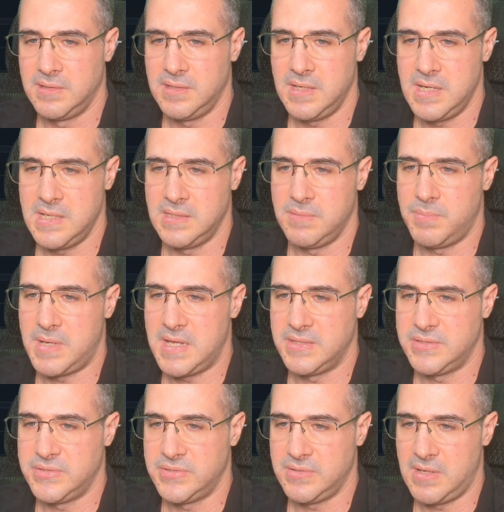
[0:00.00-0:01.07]
and the
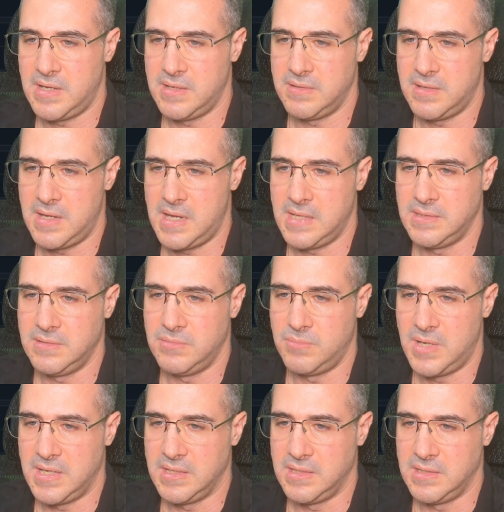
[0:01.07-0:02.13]
paths under
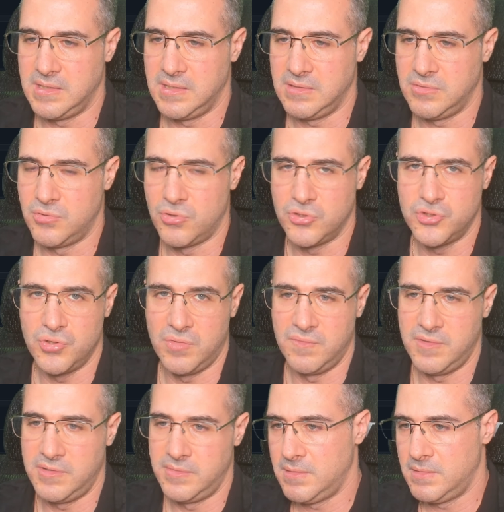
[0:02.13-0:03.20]
my
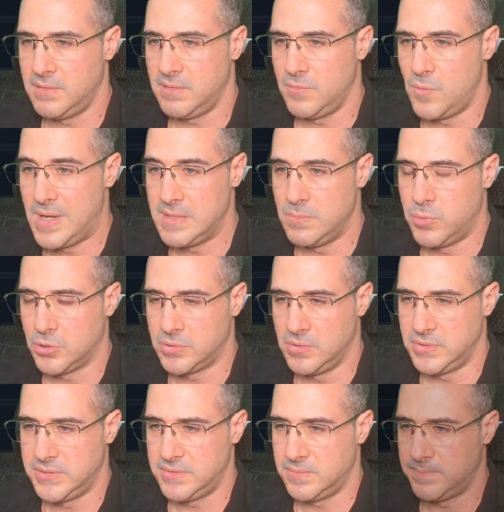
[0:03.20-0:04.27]
crossover wine
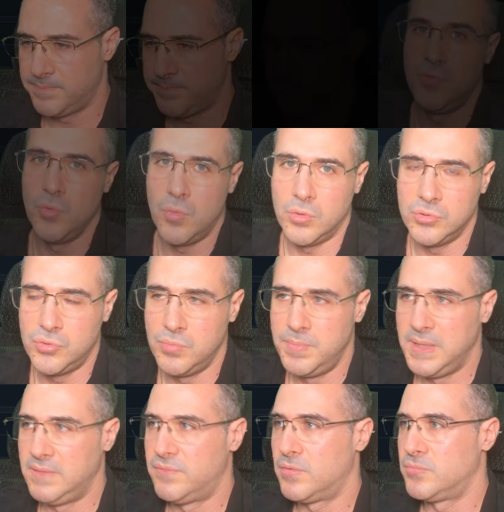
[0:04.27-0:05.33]
bottles. If you want to
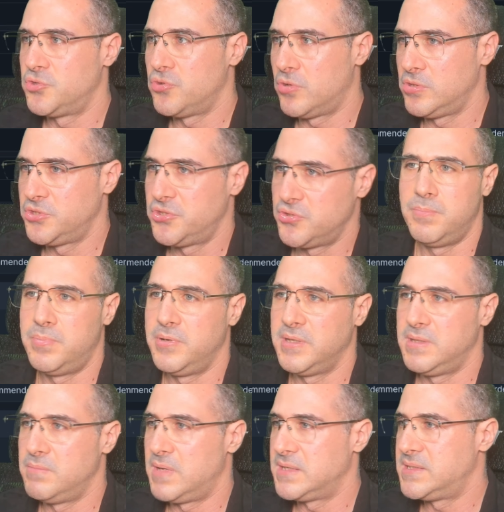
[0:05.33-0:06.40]
build from source,
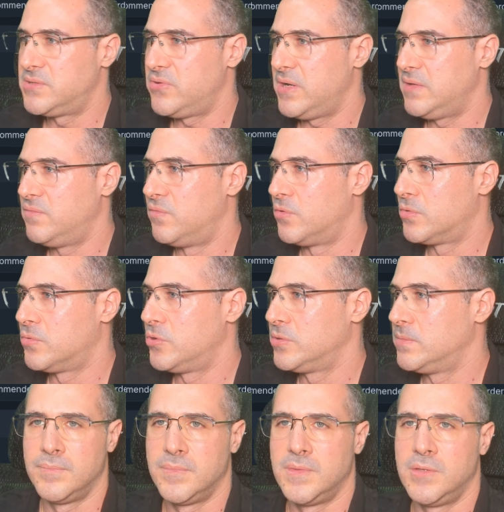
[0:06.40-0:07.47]
pretty much straightforward.
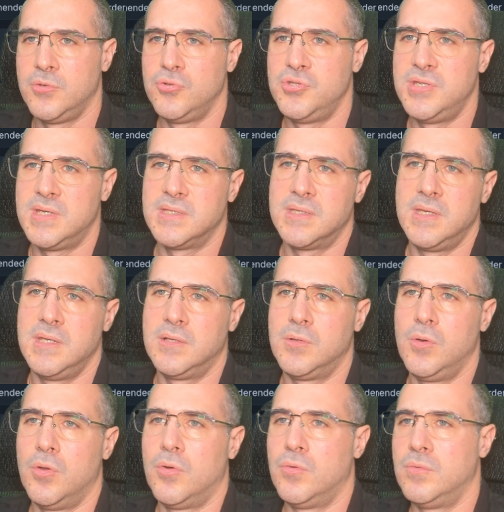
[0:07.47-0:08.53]
You just git
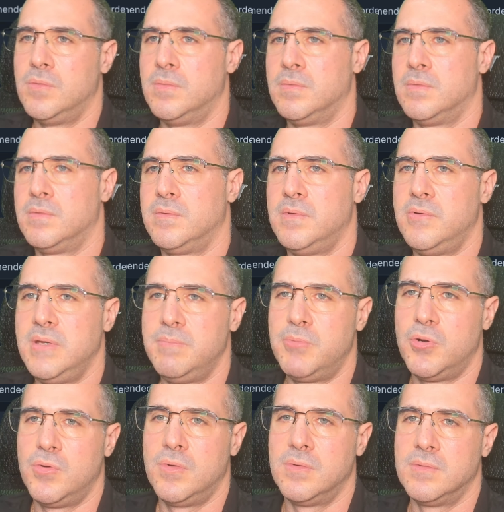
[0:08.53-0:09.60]
clone the
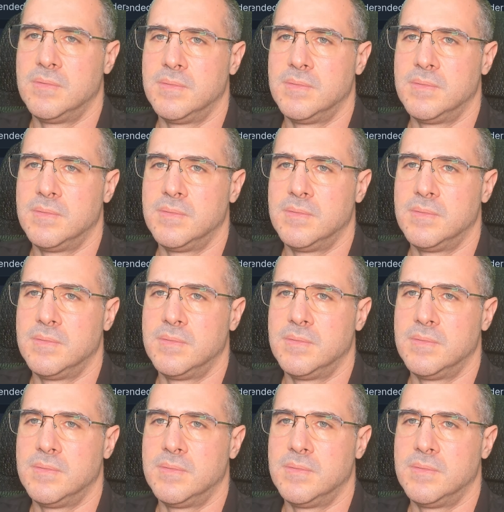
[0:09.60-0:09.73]
repo.